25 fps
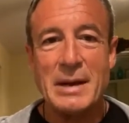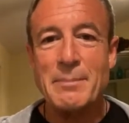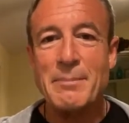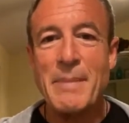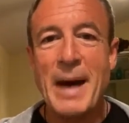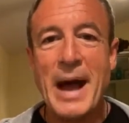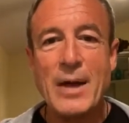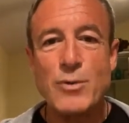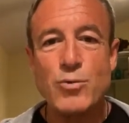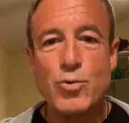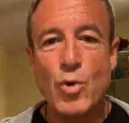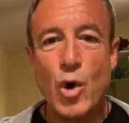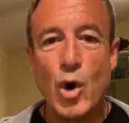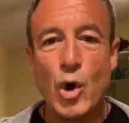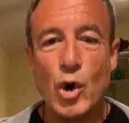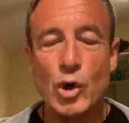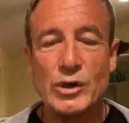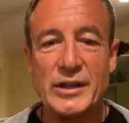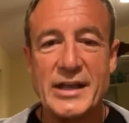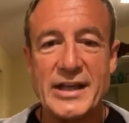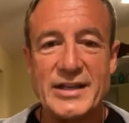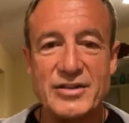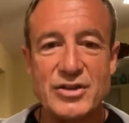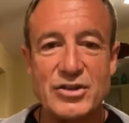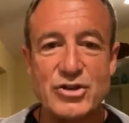My
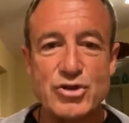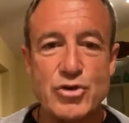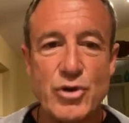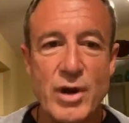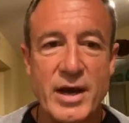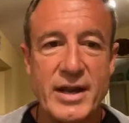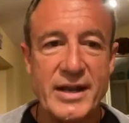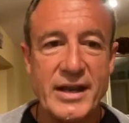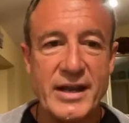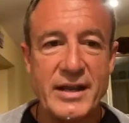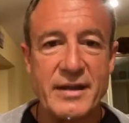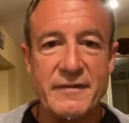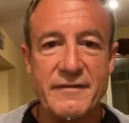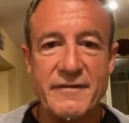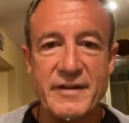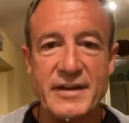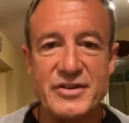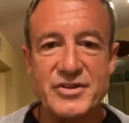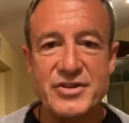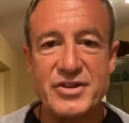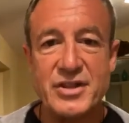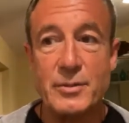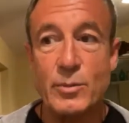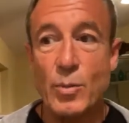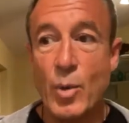role isn't try to
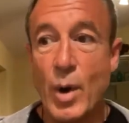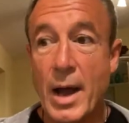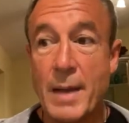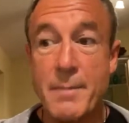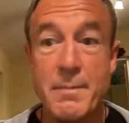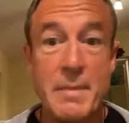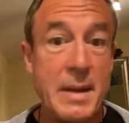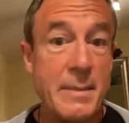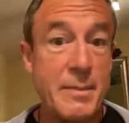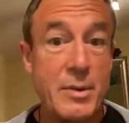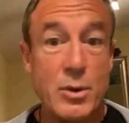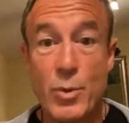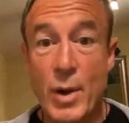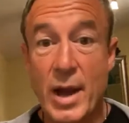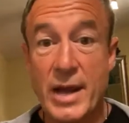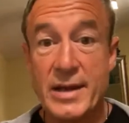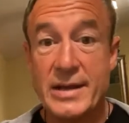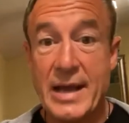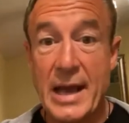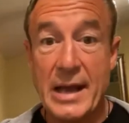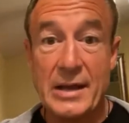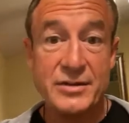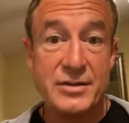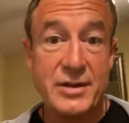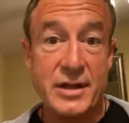convince them why maybe
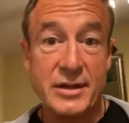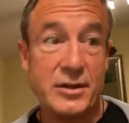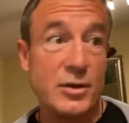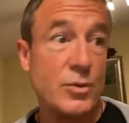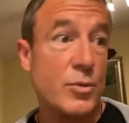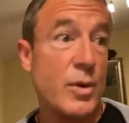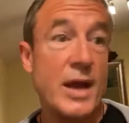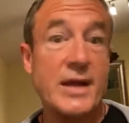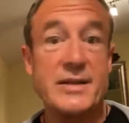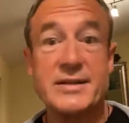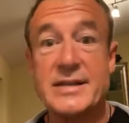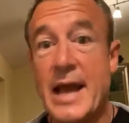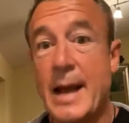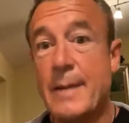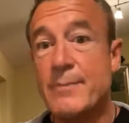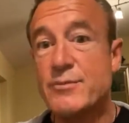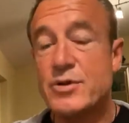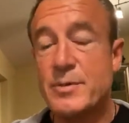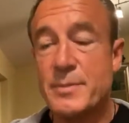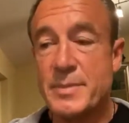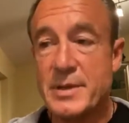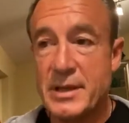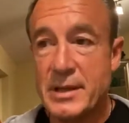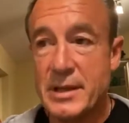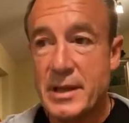right now is not the right time
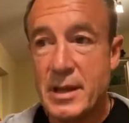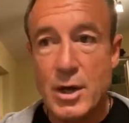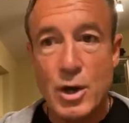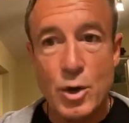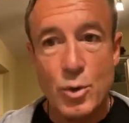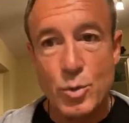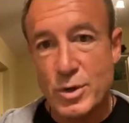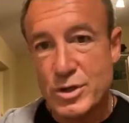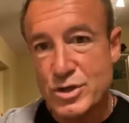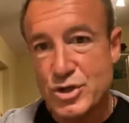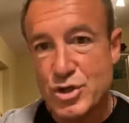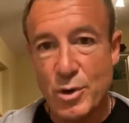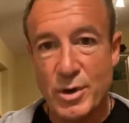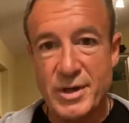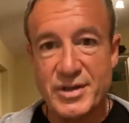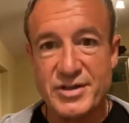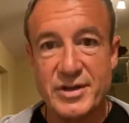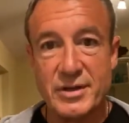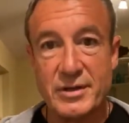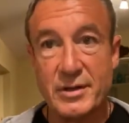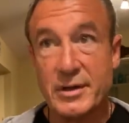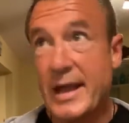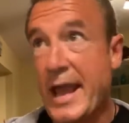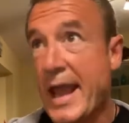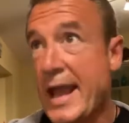to be
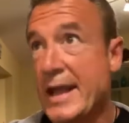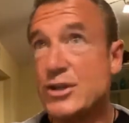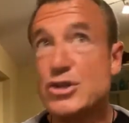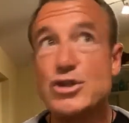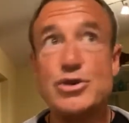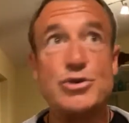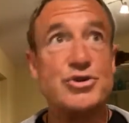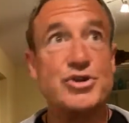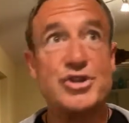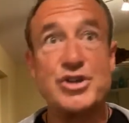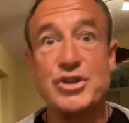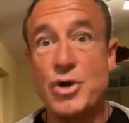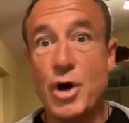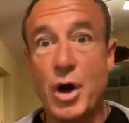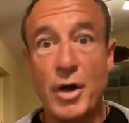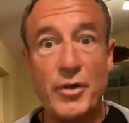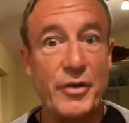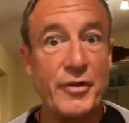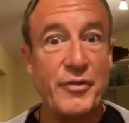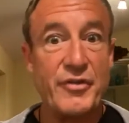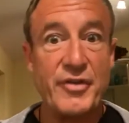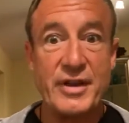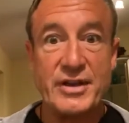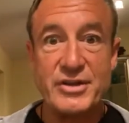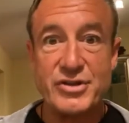rejoicing. Can't you see all
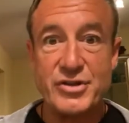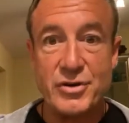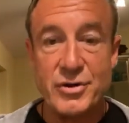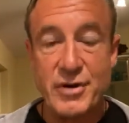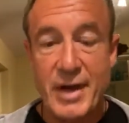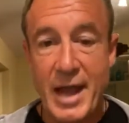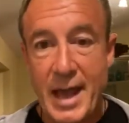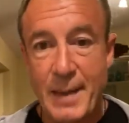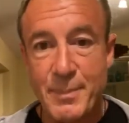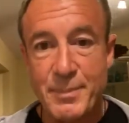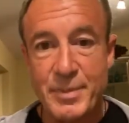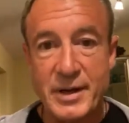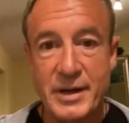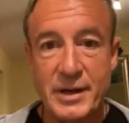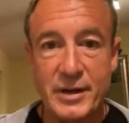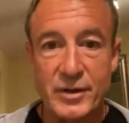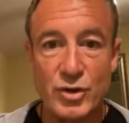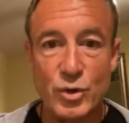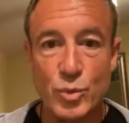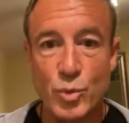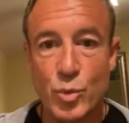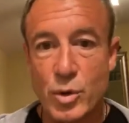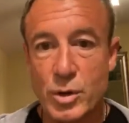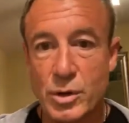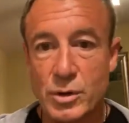the things that are happening
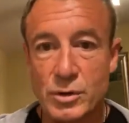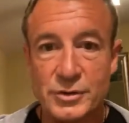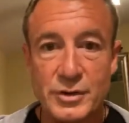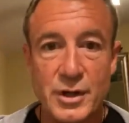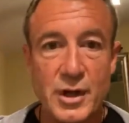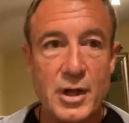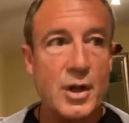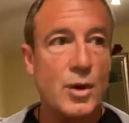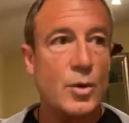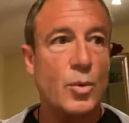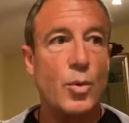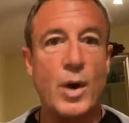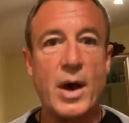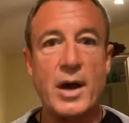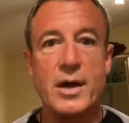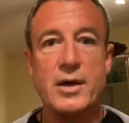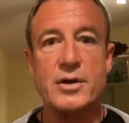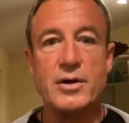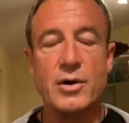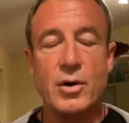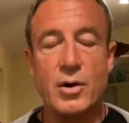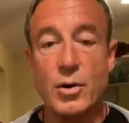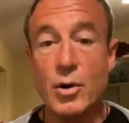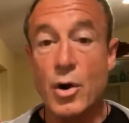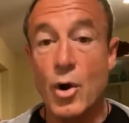in the world?
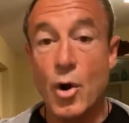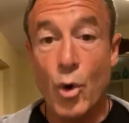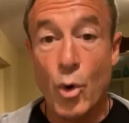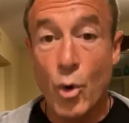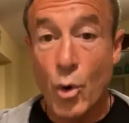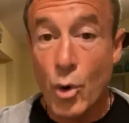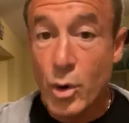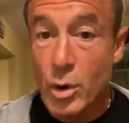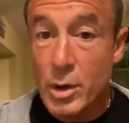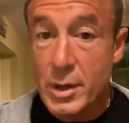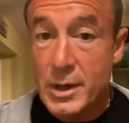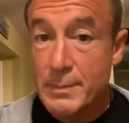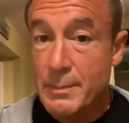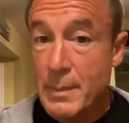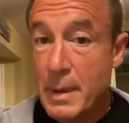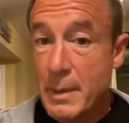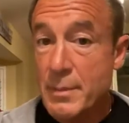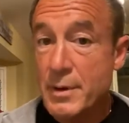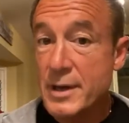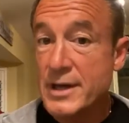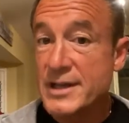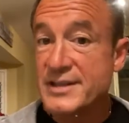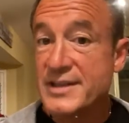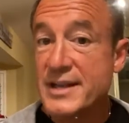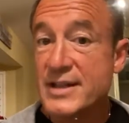Why or or
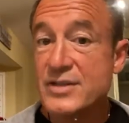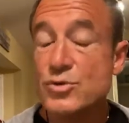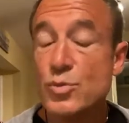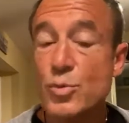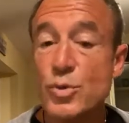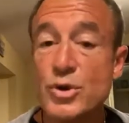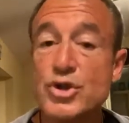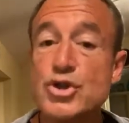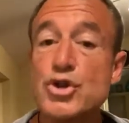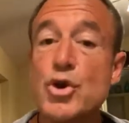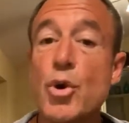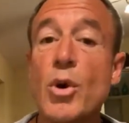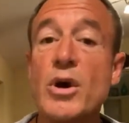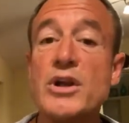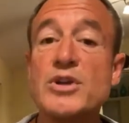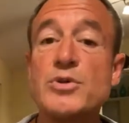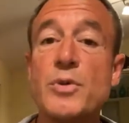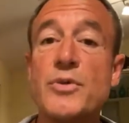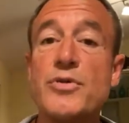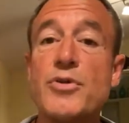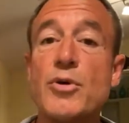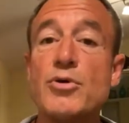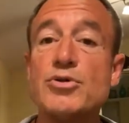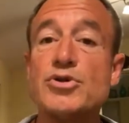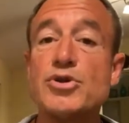remember it says rejoice
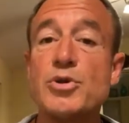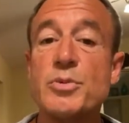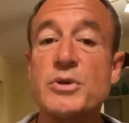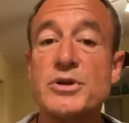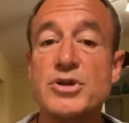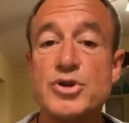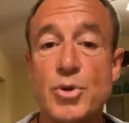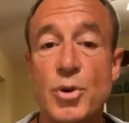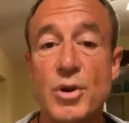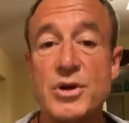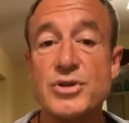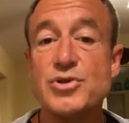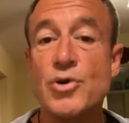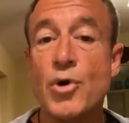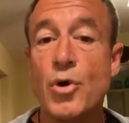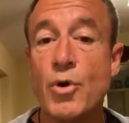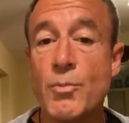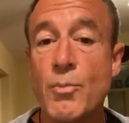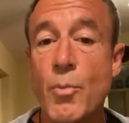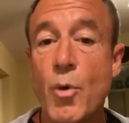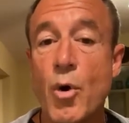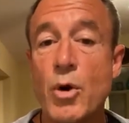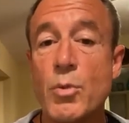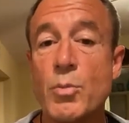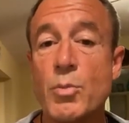with those who rejoice
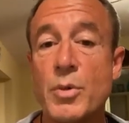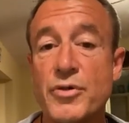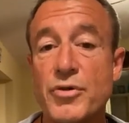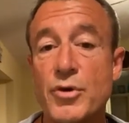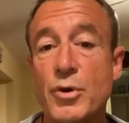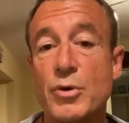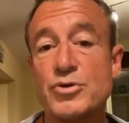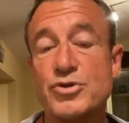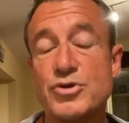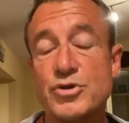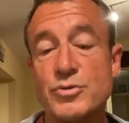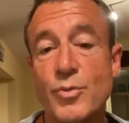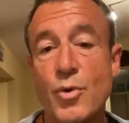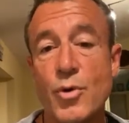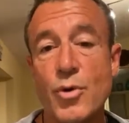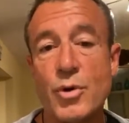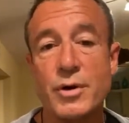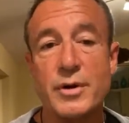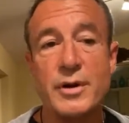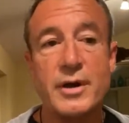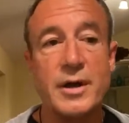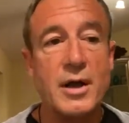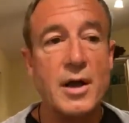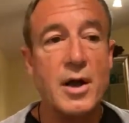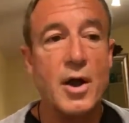or mourn with those who
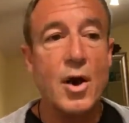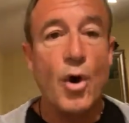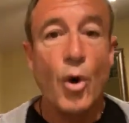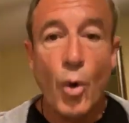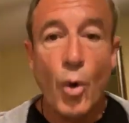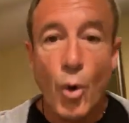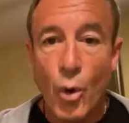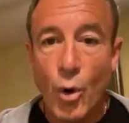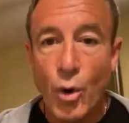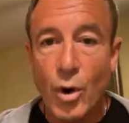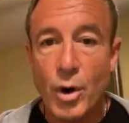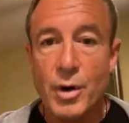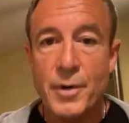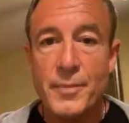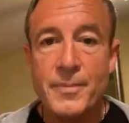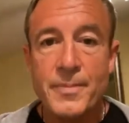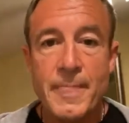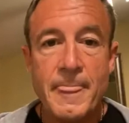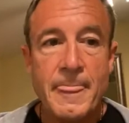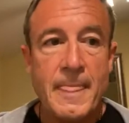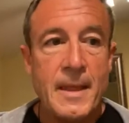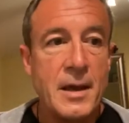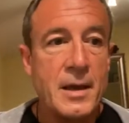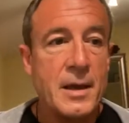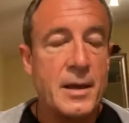mourn.
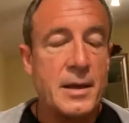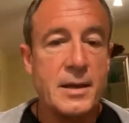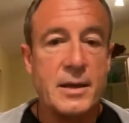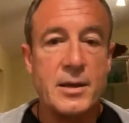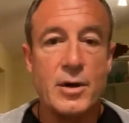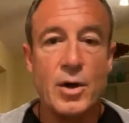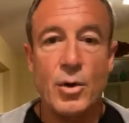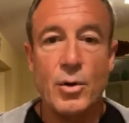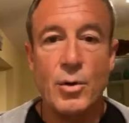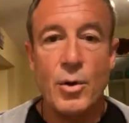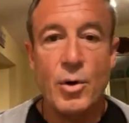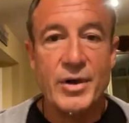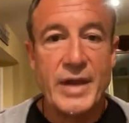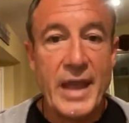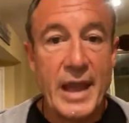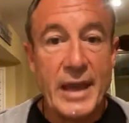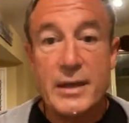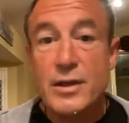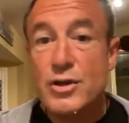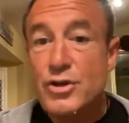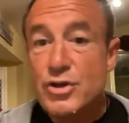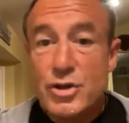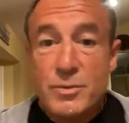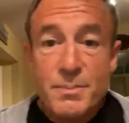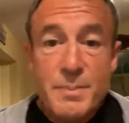Or you know, okay,
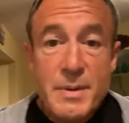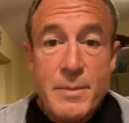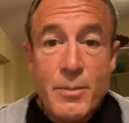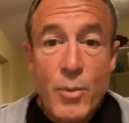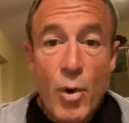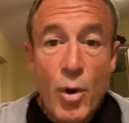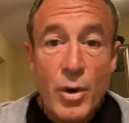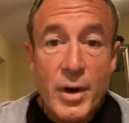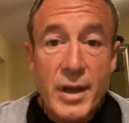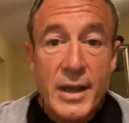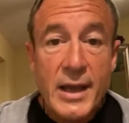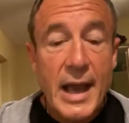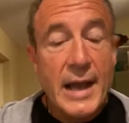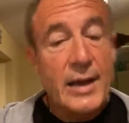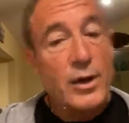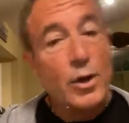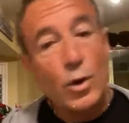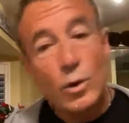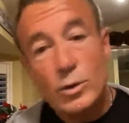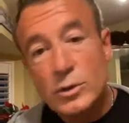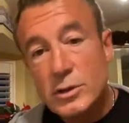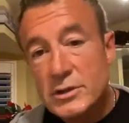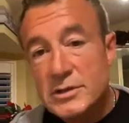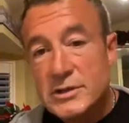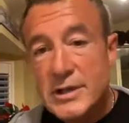you shouldn't be mourning. I
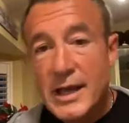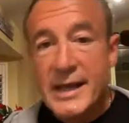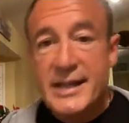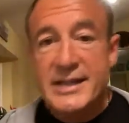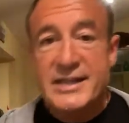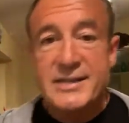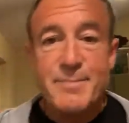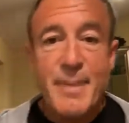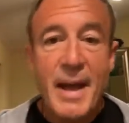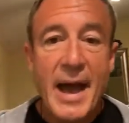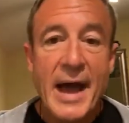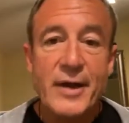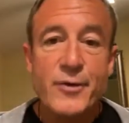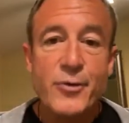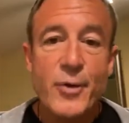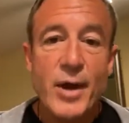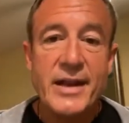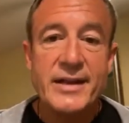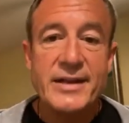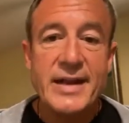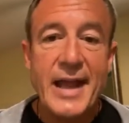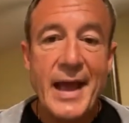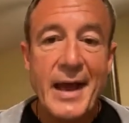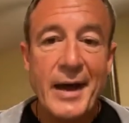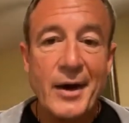know it looks like it's bad
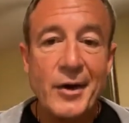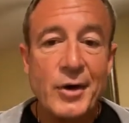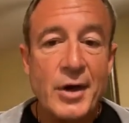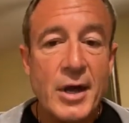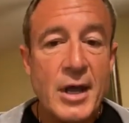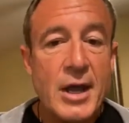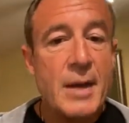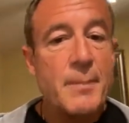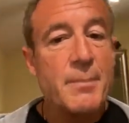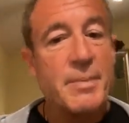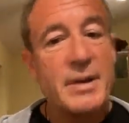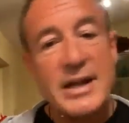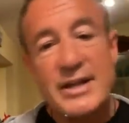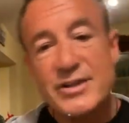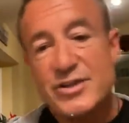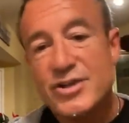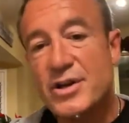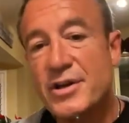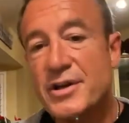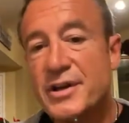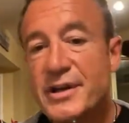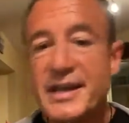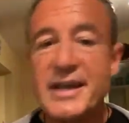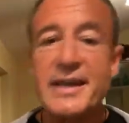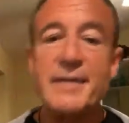right now, but it's
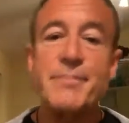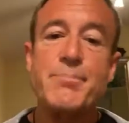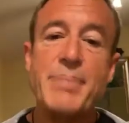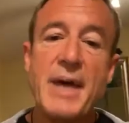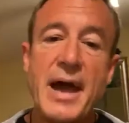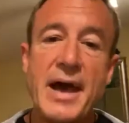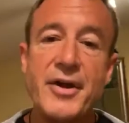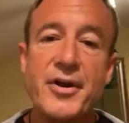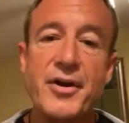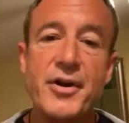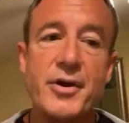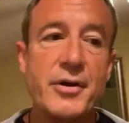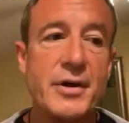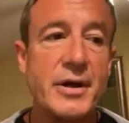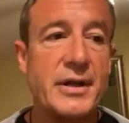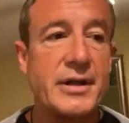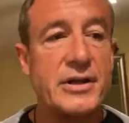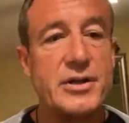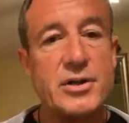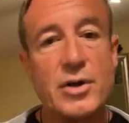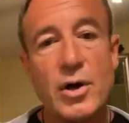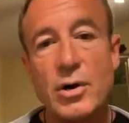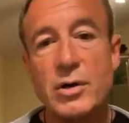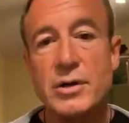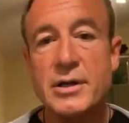going to get better.
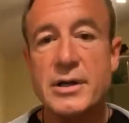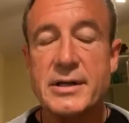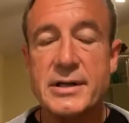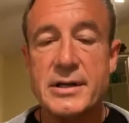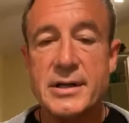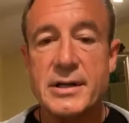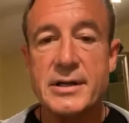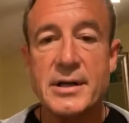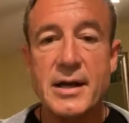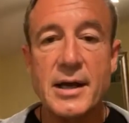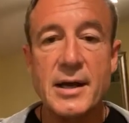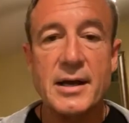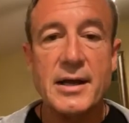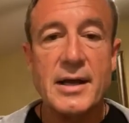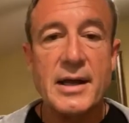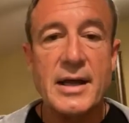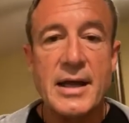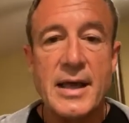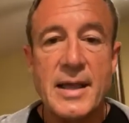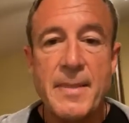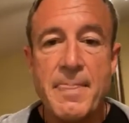And you know, da, da, da.